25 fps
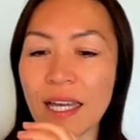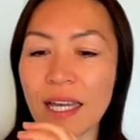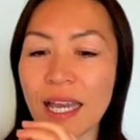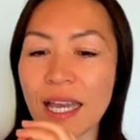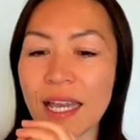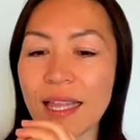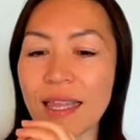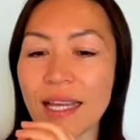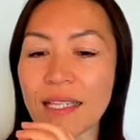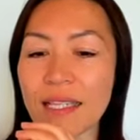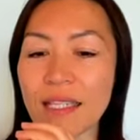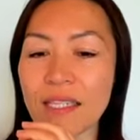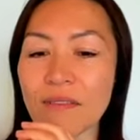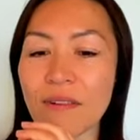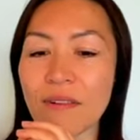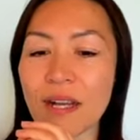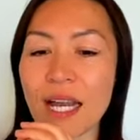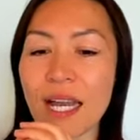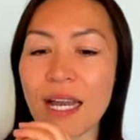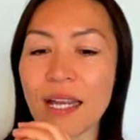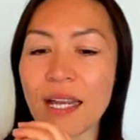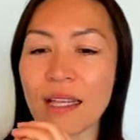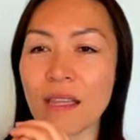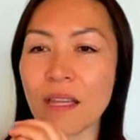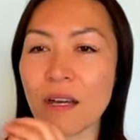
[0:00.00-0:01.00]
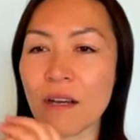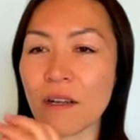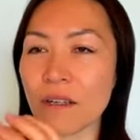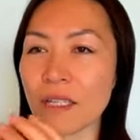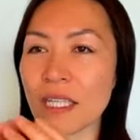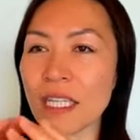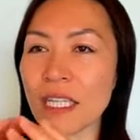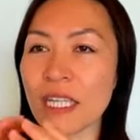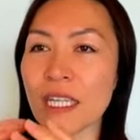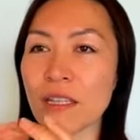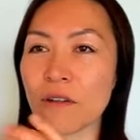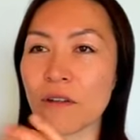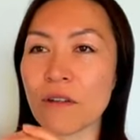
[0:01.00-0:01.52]
And that's why a lot of
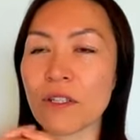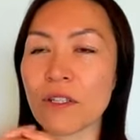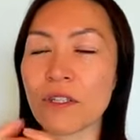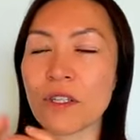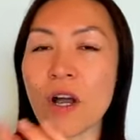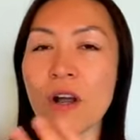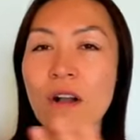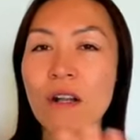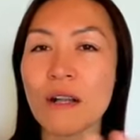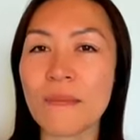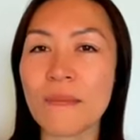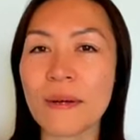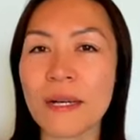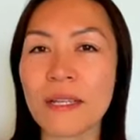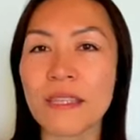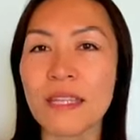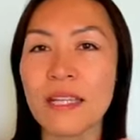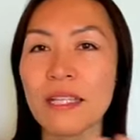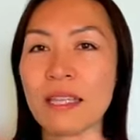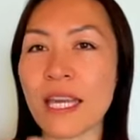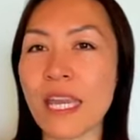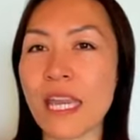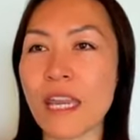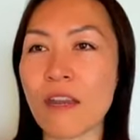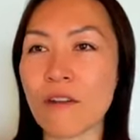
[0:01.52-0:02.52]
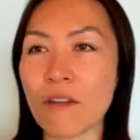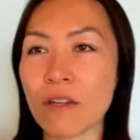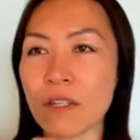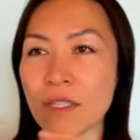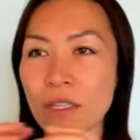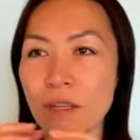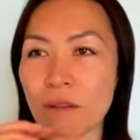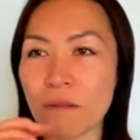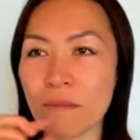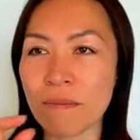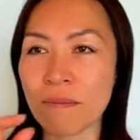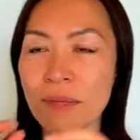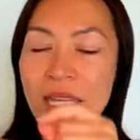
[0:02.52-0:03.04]
healers talk about the layers
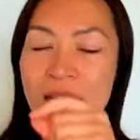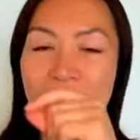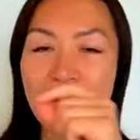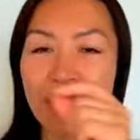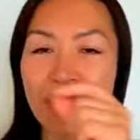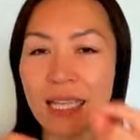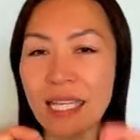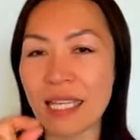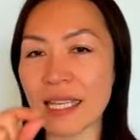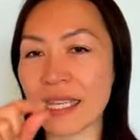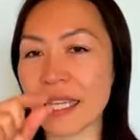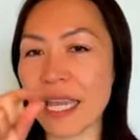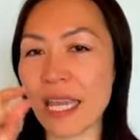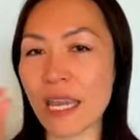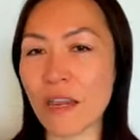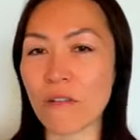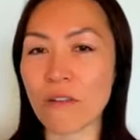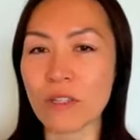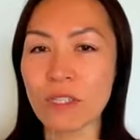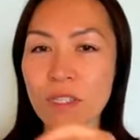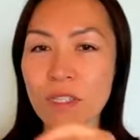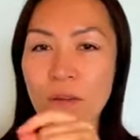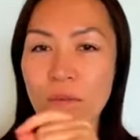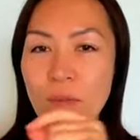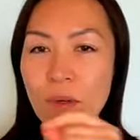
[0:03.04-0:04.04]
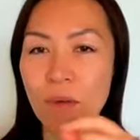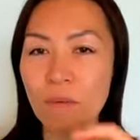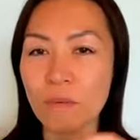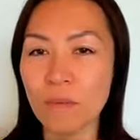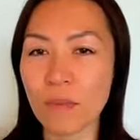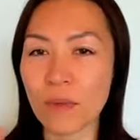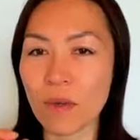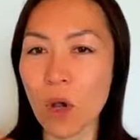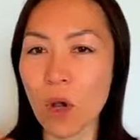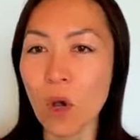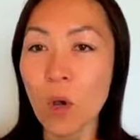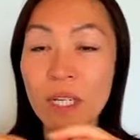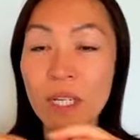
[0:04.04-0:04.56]
of peeling the layers of
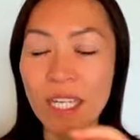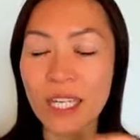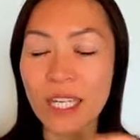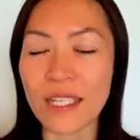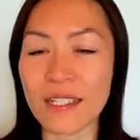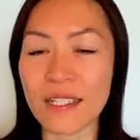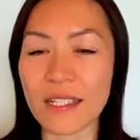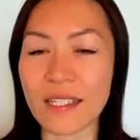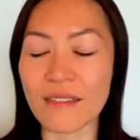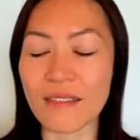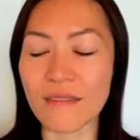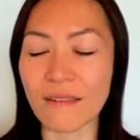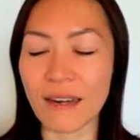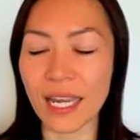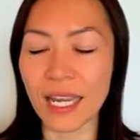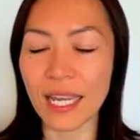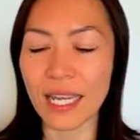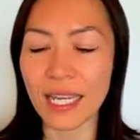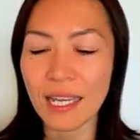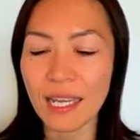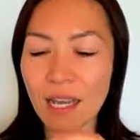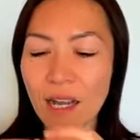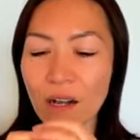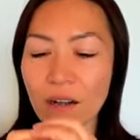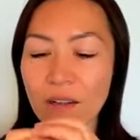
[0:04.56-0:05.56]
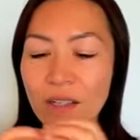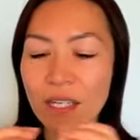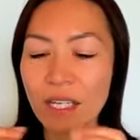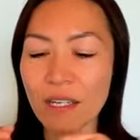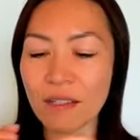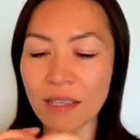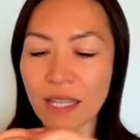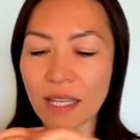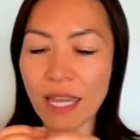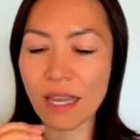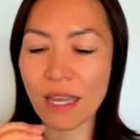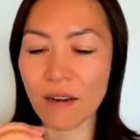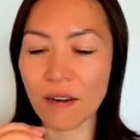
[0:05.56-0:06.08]
onions, right?
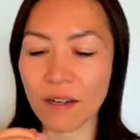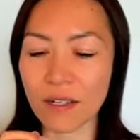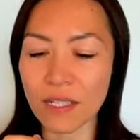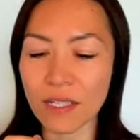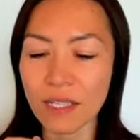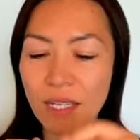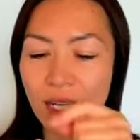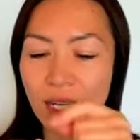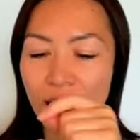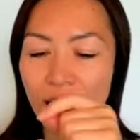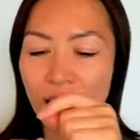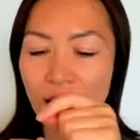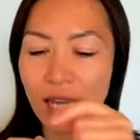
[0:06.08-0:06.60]
Onion layers.